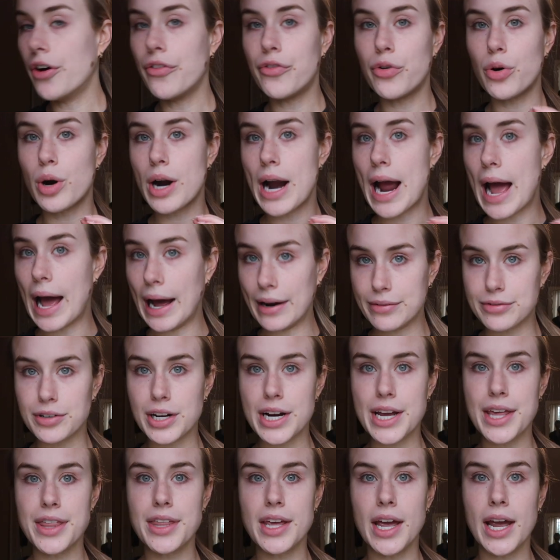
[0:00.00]
for
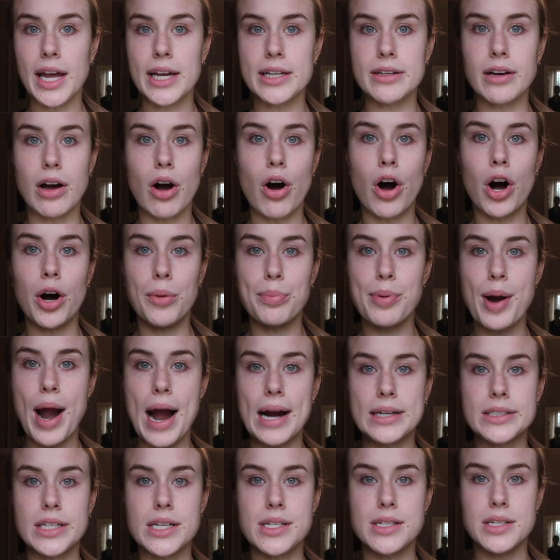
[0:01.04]
everything all
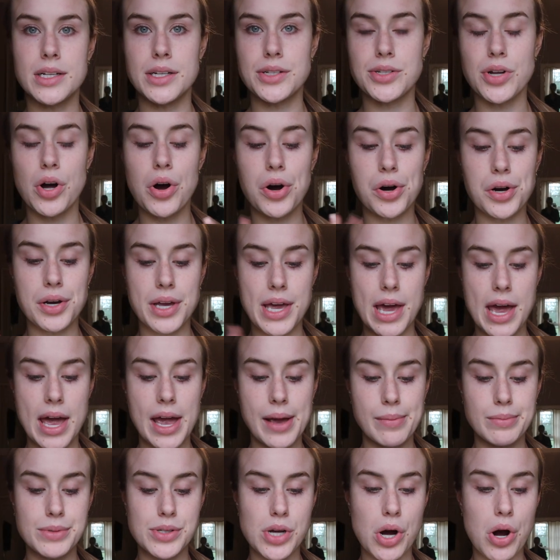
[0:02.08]
practices all
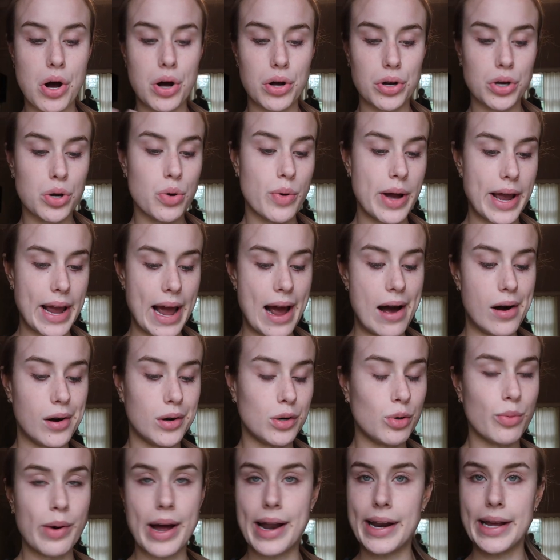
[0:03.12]
games all going
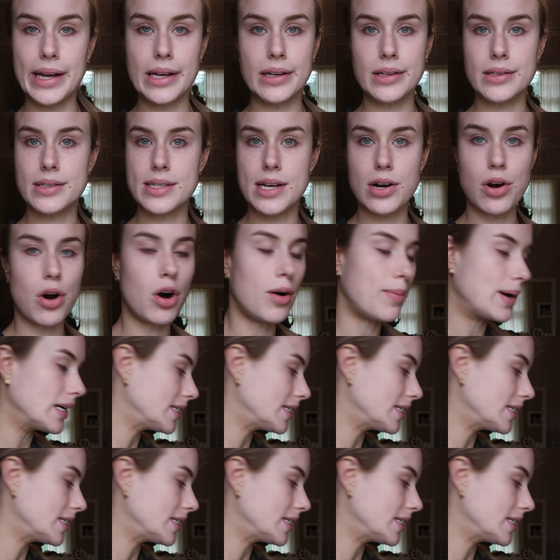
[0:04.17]
out weddings like all